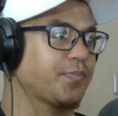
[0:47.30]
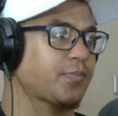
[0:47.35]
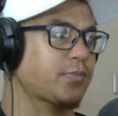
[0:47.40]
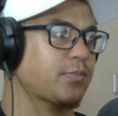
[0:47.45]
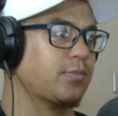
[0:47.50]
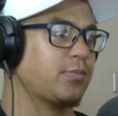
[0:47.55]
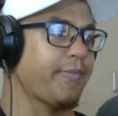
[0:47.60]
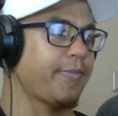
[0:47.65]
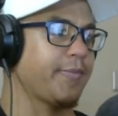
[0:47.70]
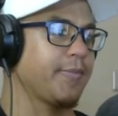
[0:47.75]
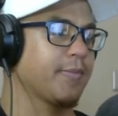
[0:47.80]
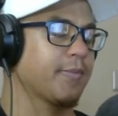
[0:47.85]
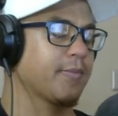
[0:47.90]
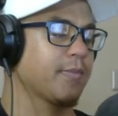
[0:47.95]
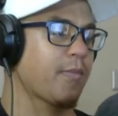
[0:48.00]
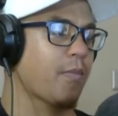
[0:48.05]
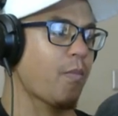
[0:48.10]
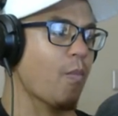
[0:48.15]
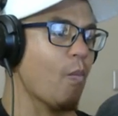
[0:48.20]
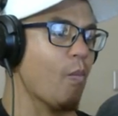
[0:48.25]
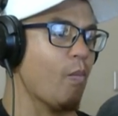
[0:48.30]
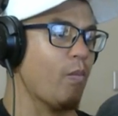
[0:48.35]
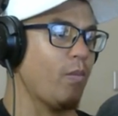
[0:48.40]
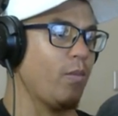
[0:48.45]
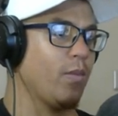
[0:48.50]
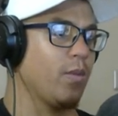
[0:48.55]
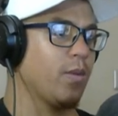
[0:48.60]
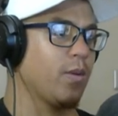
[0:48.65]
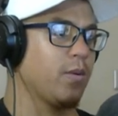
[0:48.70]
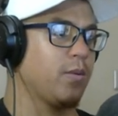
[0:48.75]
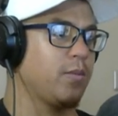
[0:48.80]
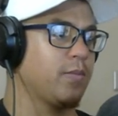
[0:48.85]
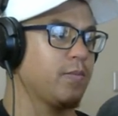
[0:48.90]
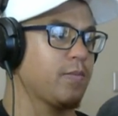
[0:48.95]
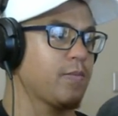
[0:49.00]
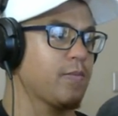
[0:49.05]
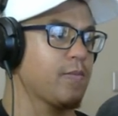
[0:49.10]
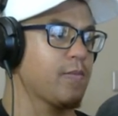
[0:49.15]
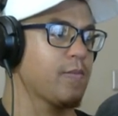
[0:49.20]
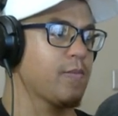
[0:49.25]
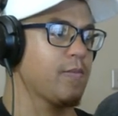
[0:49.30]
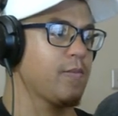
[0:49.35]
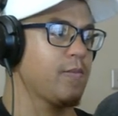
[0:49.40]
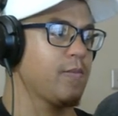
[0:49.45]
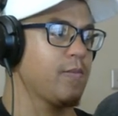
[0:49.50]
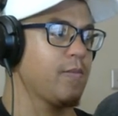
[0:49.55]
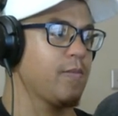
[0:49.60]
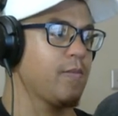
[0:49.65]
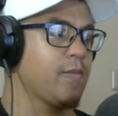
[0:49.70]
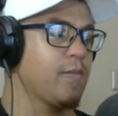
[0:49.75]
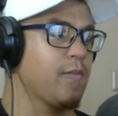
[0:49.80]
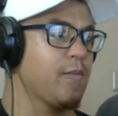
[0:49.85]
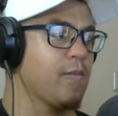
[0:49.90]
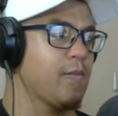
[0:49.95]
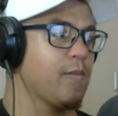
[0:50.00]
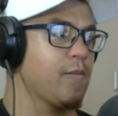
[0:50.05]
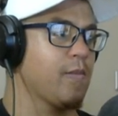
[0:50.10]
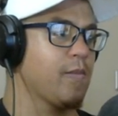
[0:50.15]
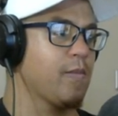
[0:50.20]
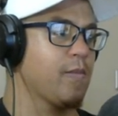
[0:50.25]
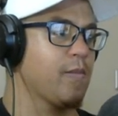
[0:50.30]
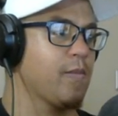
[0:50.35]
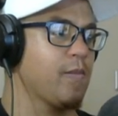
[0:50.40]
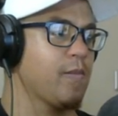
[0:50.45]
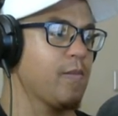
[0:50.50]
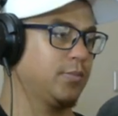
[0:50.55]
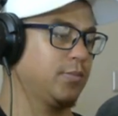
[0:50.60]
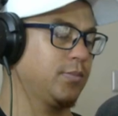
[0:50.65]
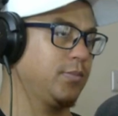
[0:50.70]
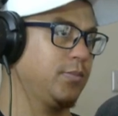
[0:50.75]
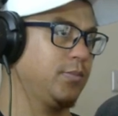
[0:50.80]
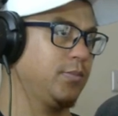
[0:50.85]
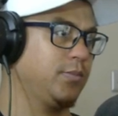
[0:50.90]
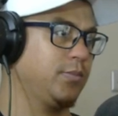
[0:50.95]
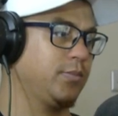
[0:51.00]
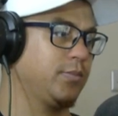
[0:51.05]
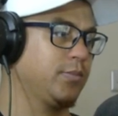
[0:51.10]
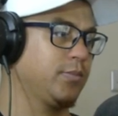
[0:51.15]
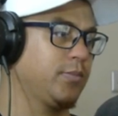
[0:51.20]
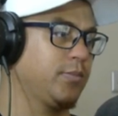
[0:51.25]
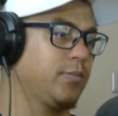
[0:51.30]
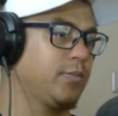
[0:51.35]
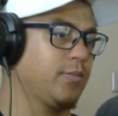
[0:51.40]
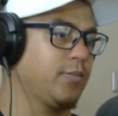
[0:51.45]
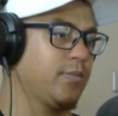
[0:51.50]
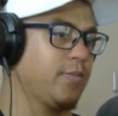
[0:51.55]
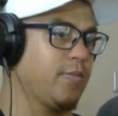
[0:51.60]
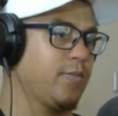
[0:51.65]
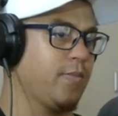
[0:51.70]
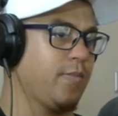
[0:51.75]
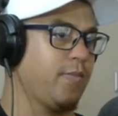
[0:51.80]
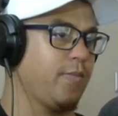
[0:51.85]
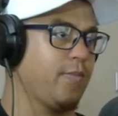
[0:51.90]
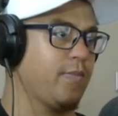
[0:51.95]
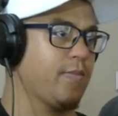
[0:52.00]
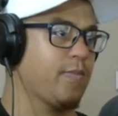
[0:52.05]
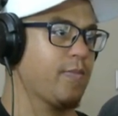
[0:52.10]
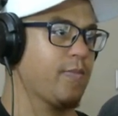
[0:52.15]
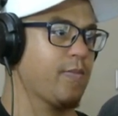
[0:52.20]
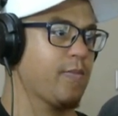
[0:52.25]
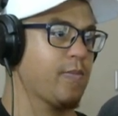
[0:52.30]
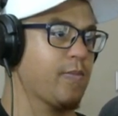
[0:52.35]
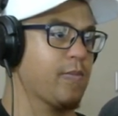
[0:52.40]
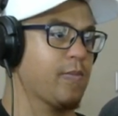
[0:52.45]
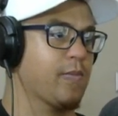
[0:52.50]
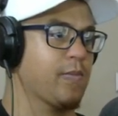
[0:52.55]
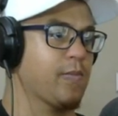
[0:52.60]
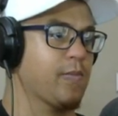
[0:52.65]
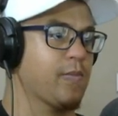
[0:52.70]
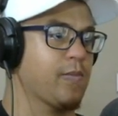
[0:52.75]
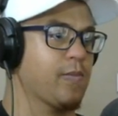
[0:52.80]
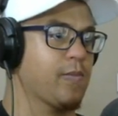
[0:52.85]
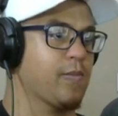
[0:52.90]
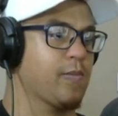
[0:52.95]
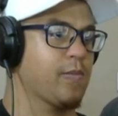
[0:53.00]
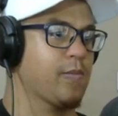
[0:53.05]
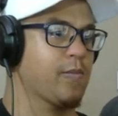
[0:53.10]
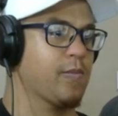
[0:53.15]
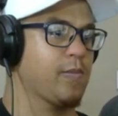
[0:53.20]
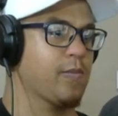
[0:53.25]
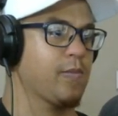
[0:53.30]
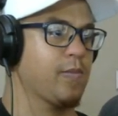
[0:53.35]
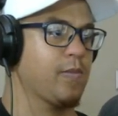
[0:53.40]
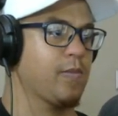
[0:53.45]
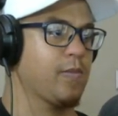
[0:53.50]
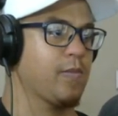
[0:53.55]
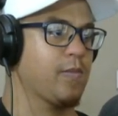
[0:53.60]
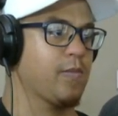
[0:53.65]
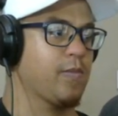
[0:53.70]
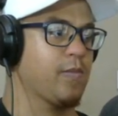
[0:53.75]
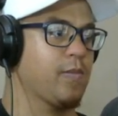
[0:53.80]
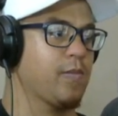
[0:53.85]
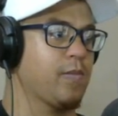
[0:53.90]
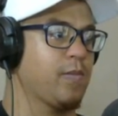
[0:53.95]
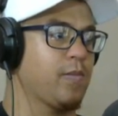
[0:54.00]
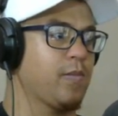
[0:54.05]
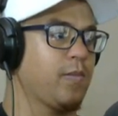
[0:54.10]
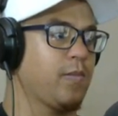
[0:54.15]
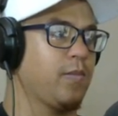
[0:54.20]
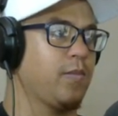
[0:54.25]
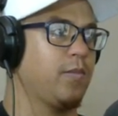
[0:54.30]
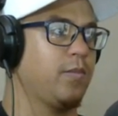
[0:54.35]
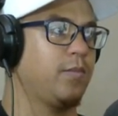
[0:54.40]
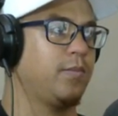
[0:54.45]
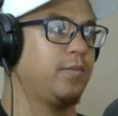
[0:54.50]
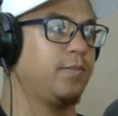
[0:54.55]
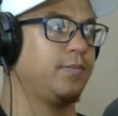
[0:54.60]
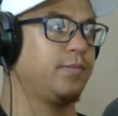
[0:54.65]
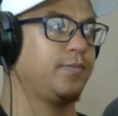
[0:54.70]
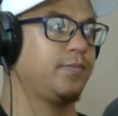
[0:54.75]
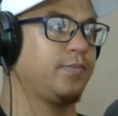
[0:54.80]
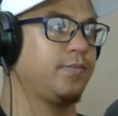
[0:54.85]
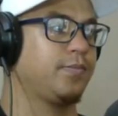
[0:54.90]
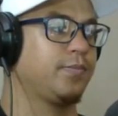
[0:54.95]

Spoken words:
(no one is talking)